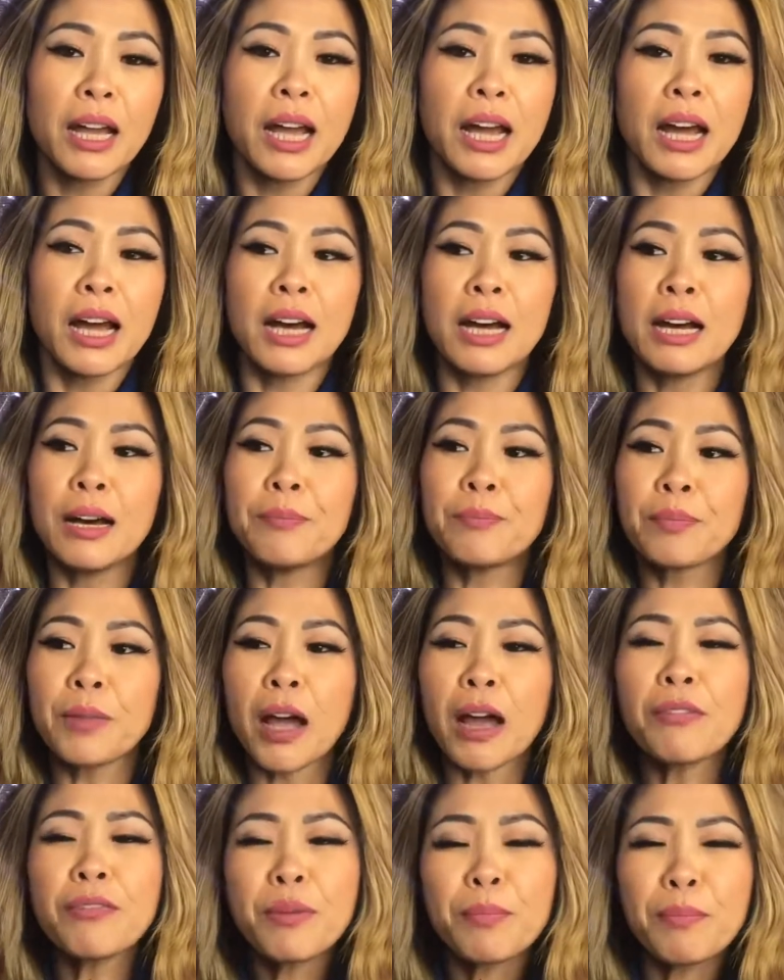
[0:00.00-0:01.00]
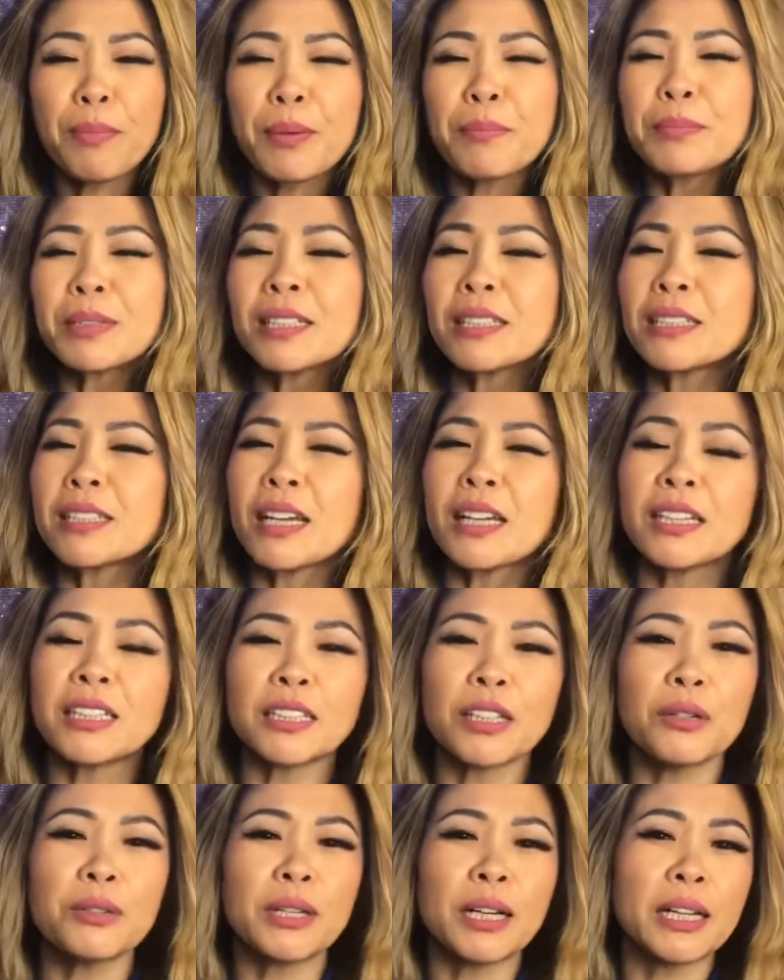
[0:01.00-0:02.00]
I remember the day
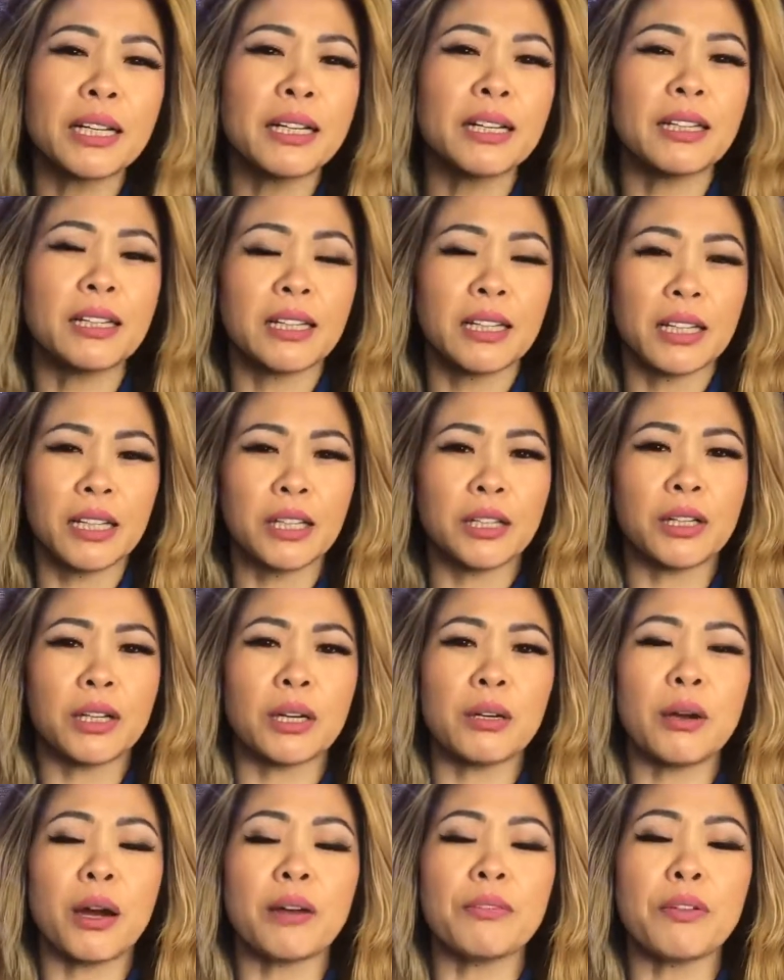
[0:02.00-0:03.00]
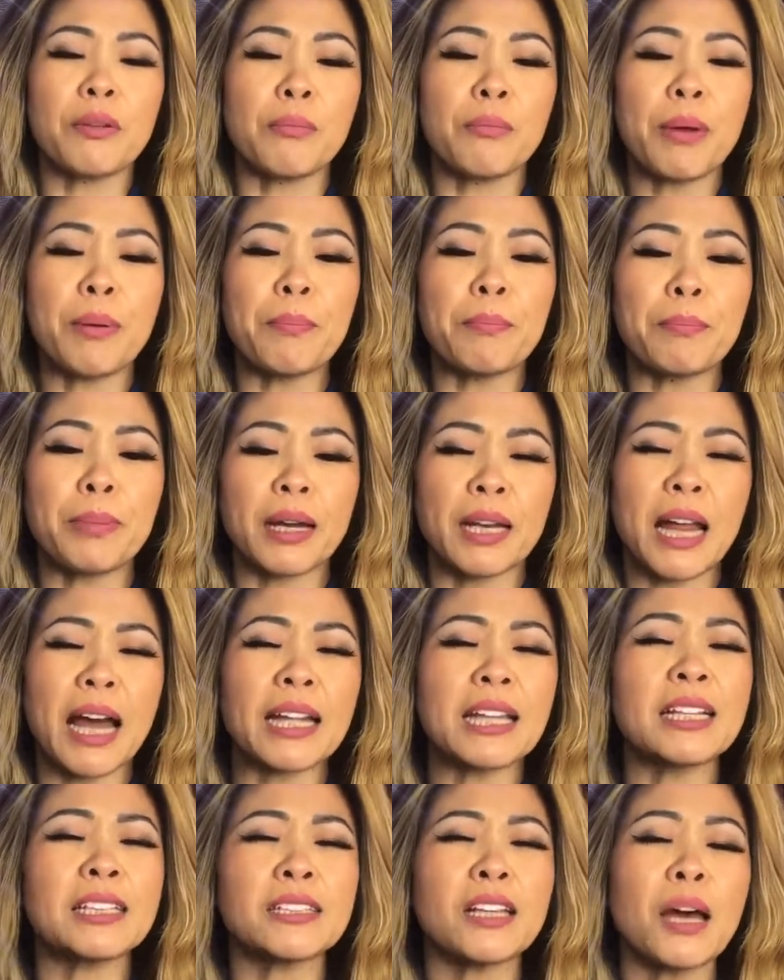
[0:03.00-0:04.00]
so clearly, you know. I remembered
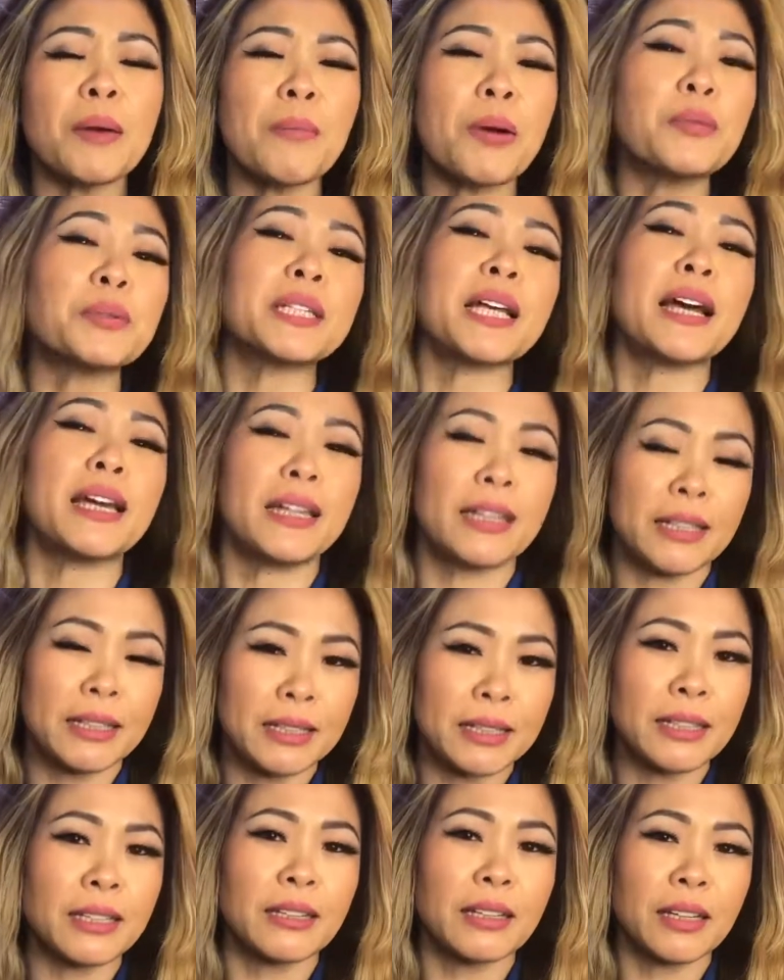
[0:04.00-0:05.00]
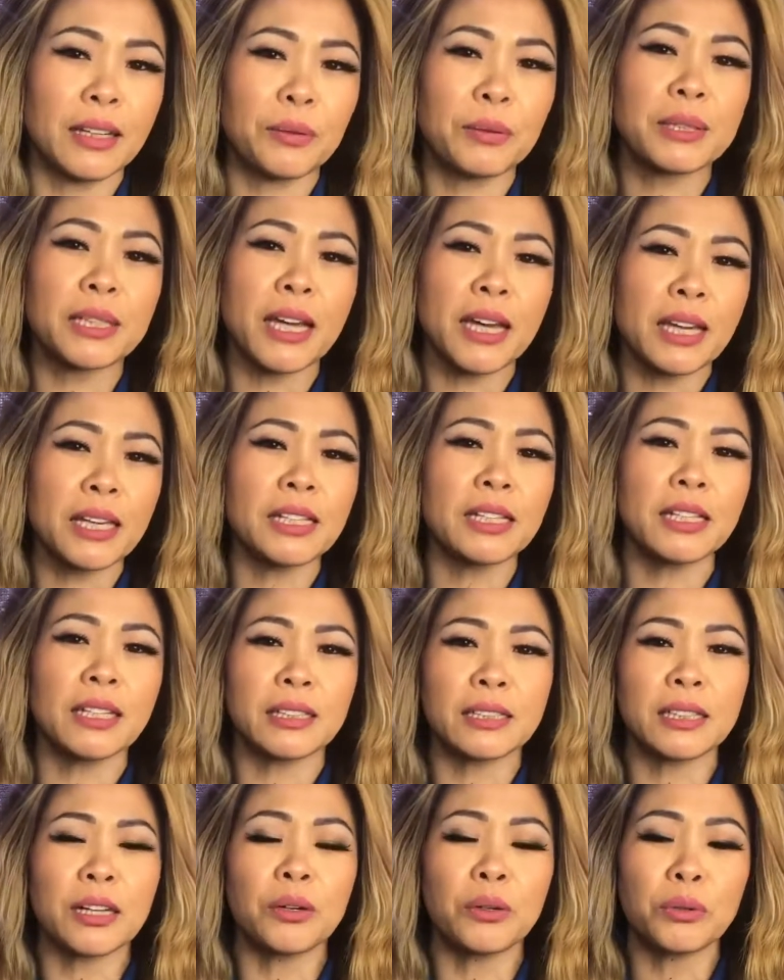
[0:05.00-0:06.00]
at the time I was eight. It was 8
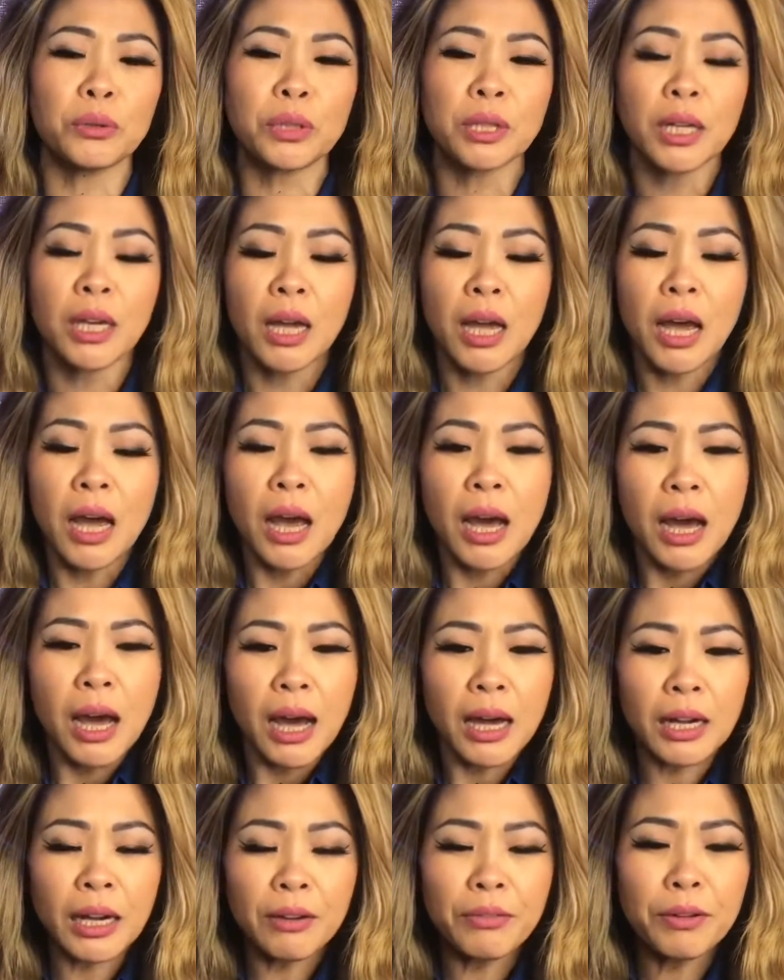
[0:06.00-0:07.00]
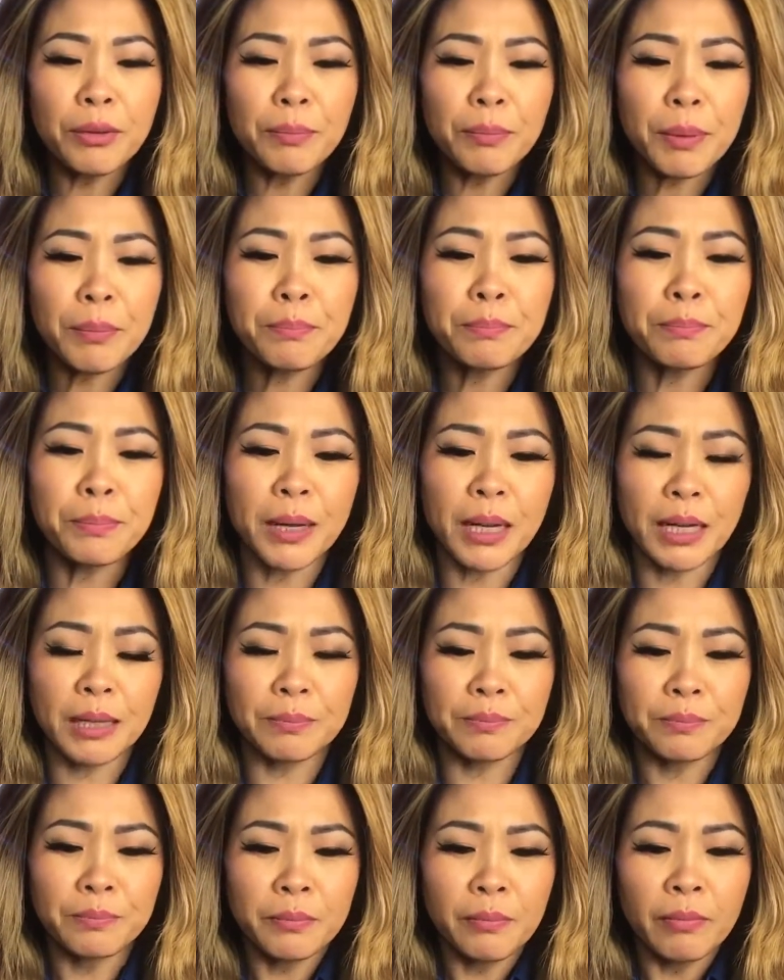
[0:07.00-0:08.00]
years old, and I
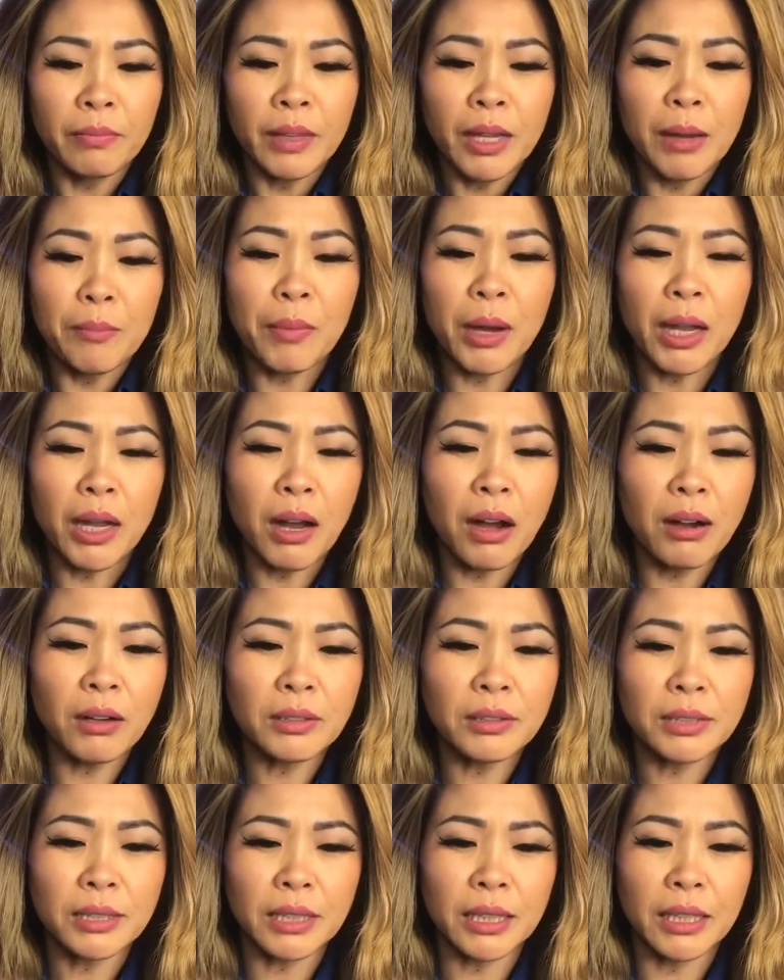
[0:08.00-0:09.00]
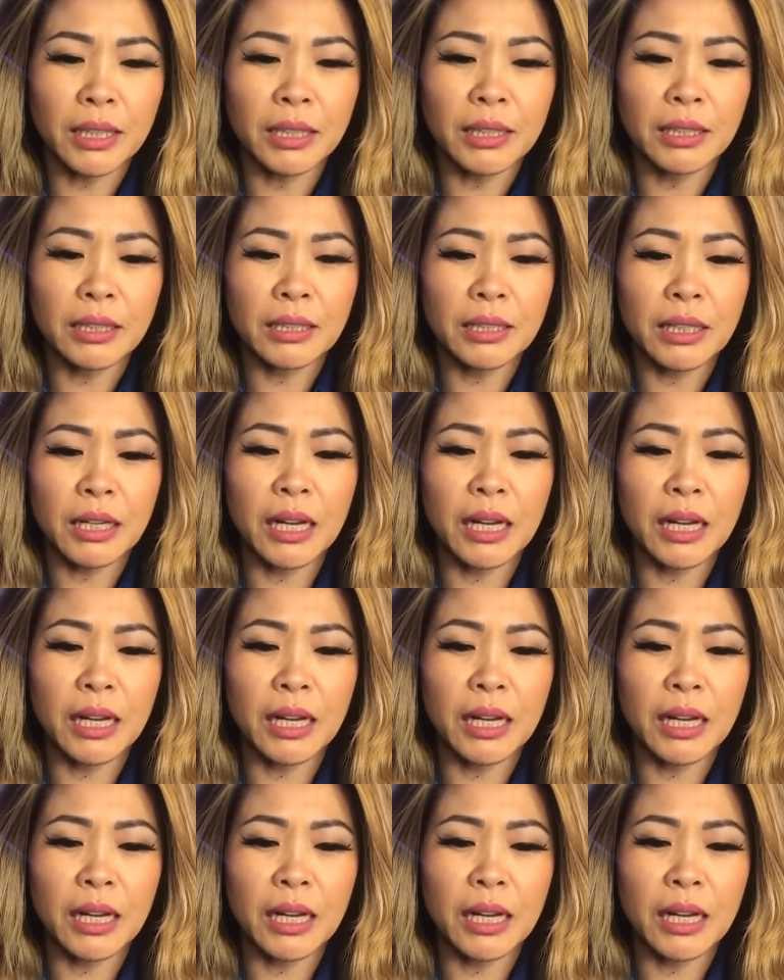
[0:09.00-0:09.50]
remember my auntie,